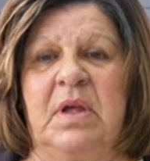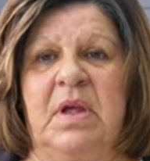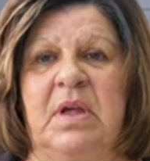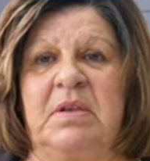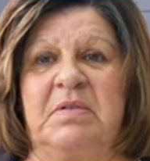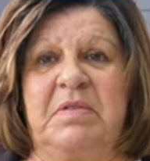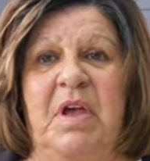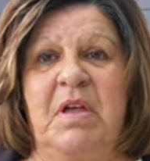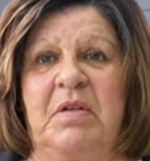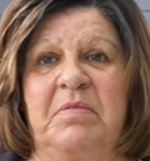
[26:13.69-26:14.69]
And
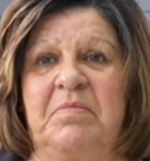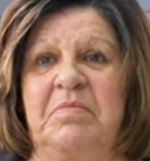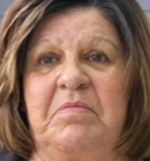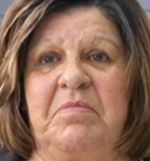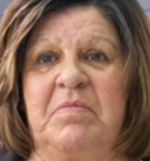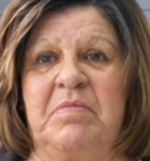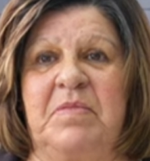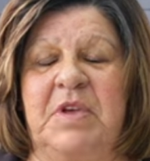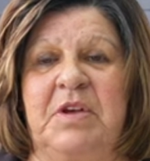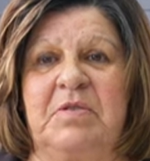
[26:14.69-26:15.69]
yeah,
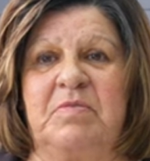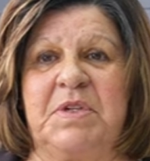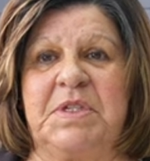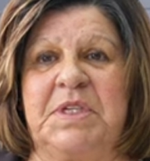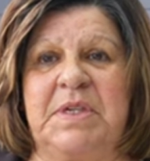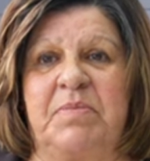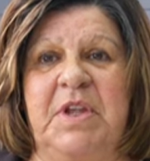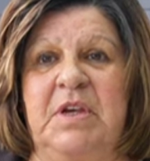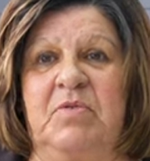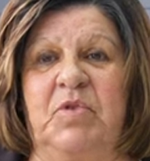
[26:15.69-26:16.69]
it was just
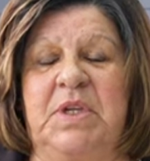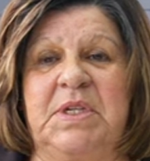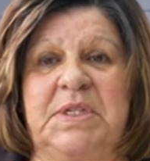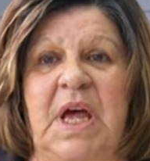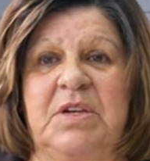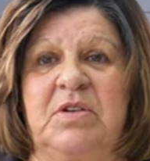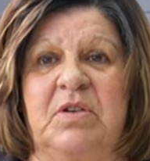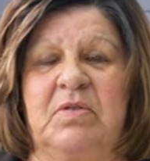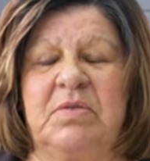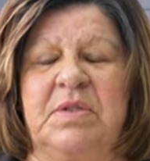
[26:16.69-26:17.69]
something we just had to do.